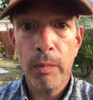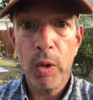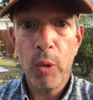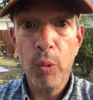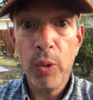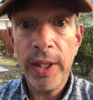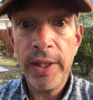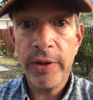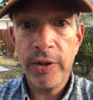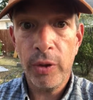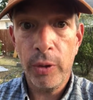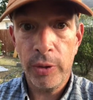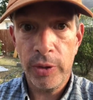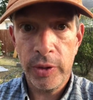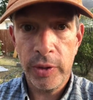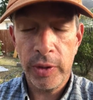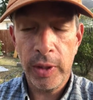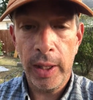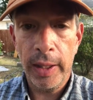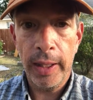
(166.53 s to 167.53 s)

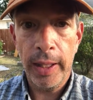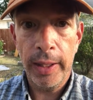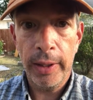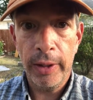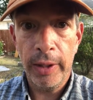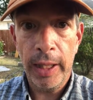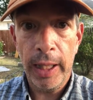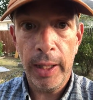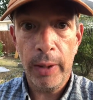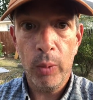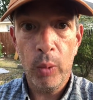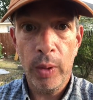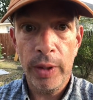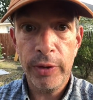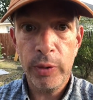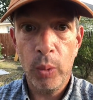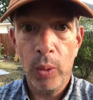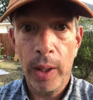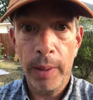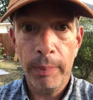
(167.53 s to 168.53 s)
resources on the internet,
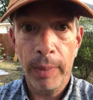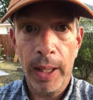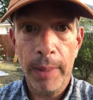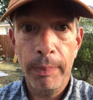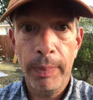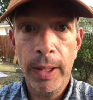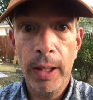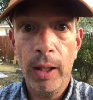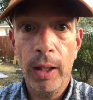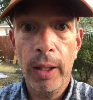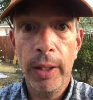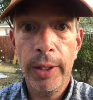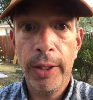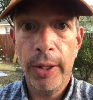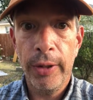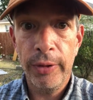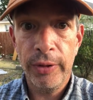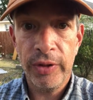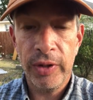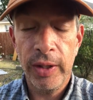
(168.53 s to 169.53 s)
was one by Bill
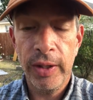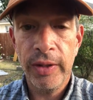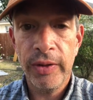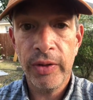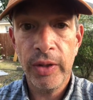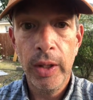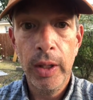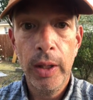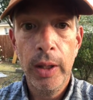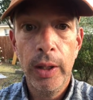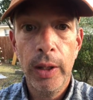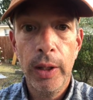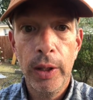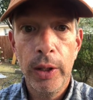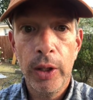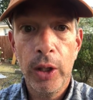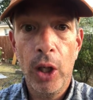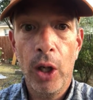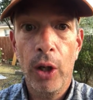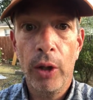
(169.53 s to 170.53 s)
Lagosis
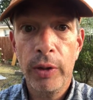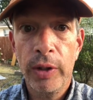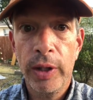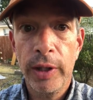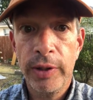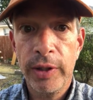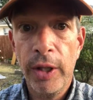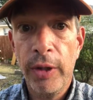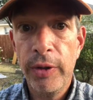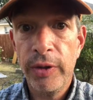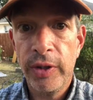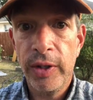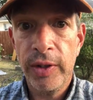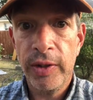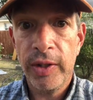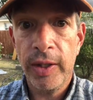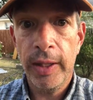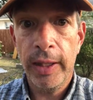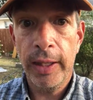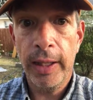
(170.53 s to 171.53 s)
called
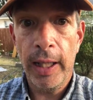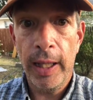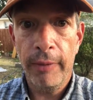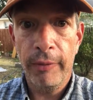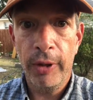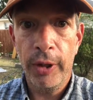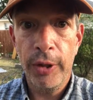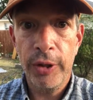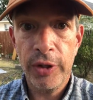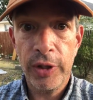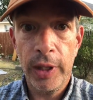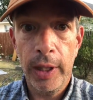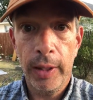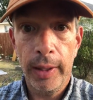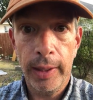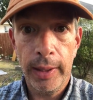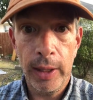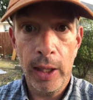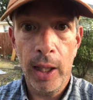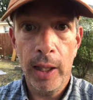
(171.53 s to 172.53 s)
Ketosis in an
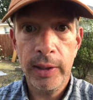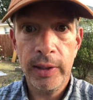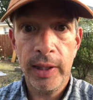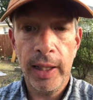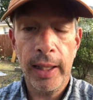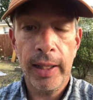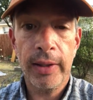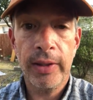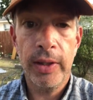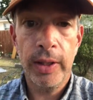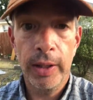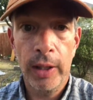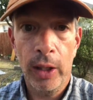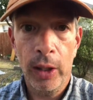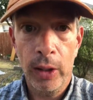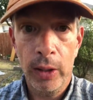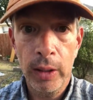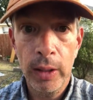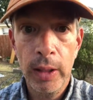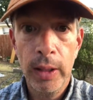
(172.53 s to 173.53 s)
Evolutionary Context, and
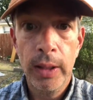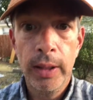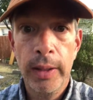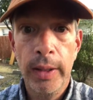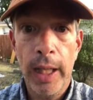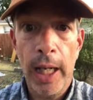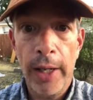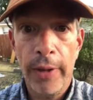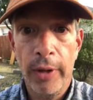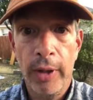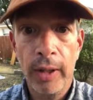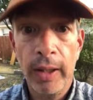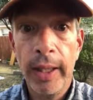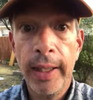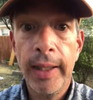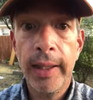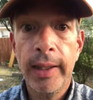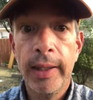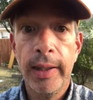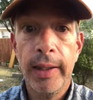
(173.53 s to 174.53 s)
I'll either
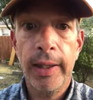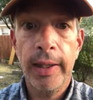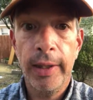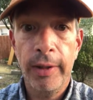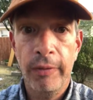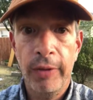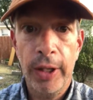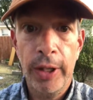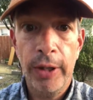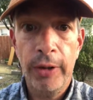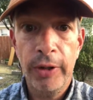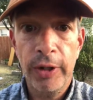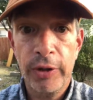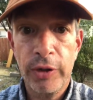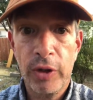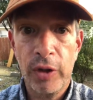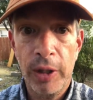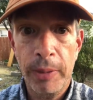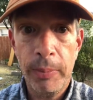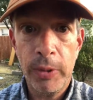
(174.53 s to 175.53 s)
link in the video
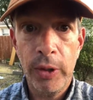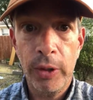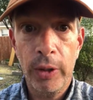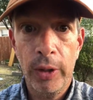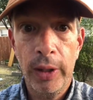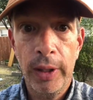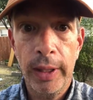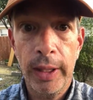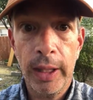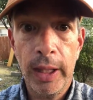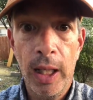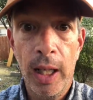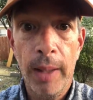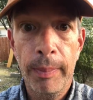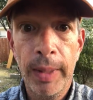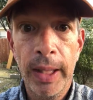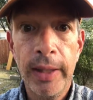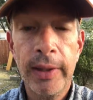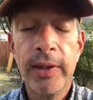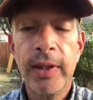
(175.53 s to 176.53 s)
description or in a
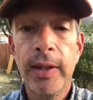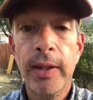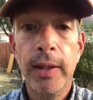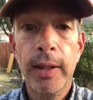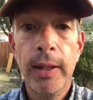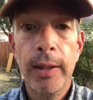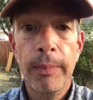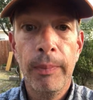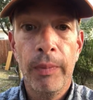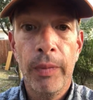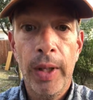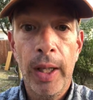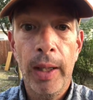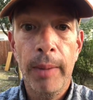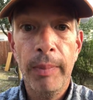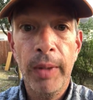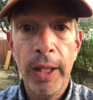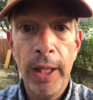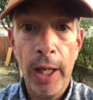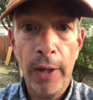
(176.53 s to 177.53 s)
comment.
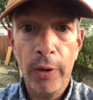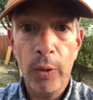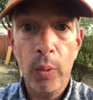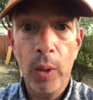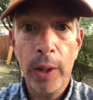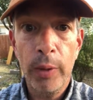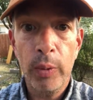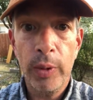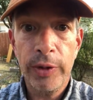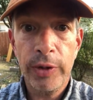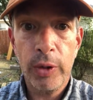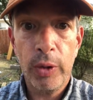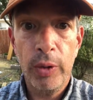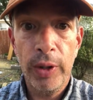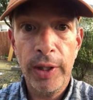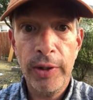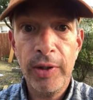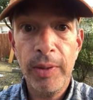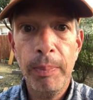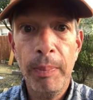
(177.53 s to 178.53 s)
The other one was
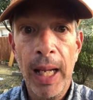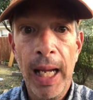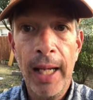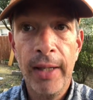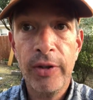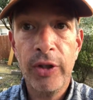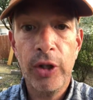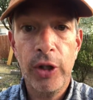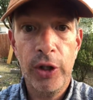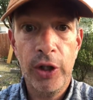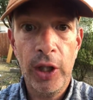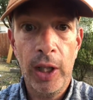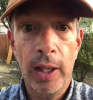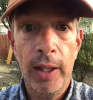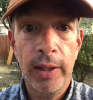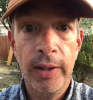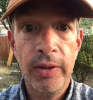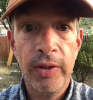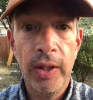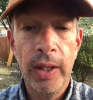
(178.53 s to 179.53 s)
Chris
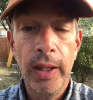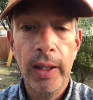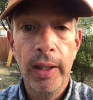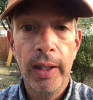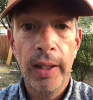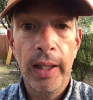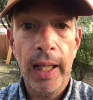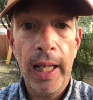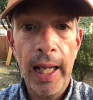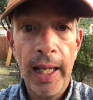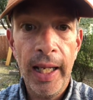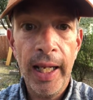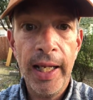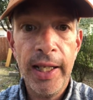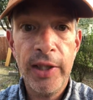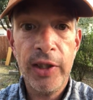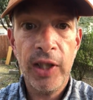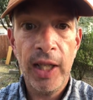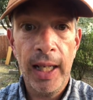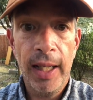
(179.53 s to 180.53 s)
Masterjohn's
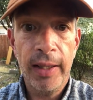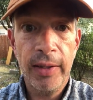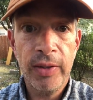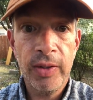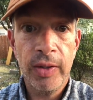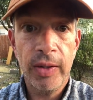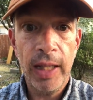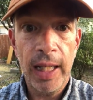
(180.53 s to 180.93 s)
AHS